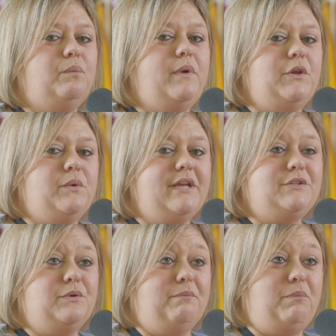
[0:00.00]
when you get
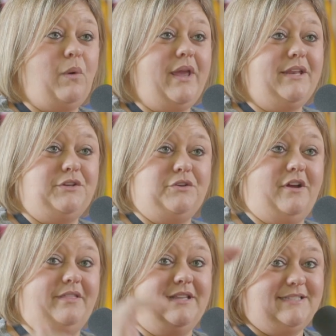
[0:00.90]
to a point and you're
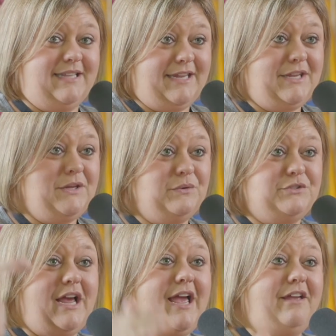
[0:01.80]
on this like huge
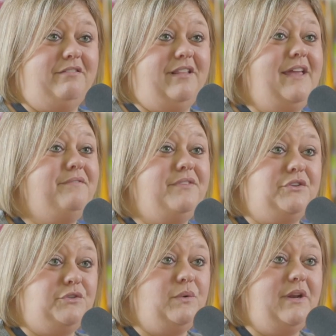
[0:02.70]
high on life and
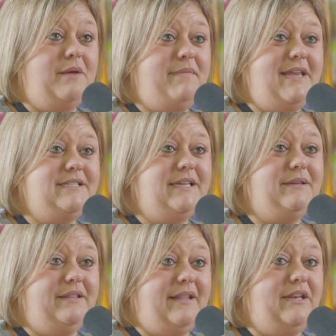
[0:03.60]
you're doing
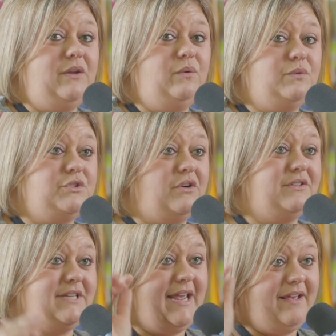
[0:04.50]
amazing, and then you
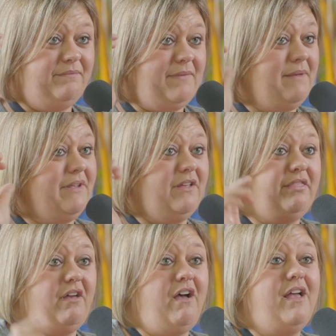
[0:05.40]
start to have maybe a
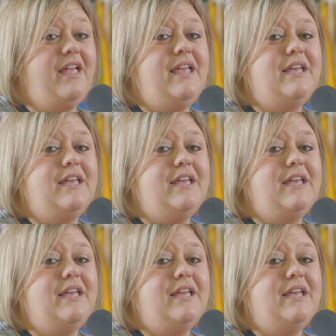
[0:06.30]
thought,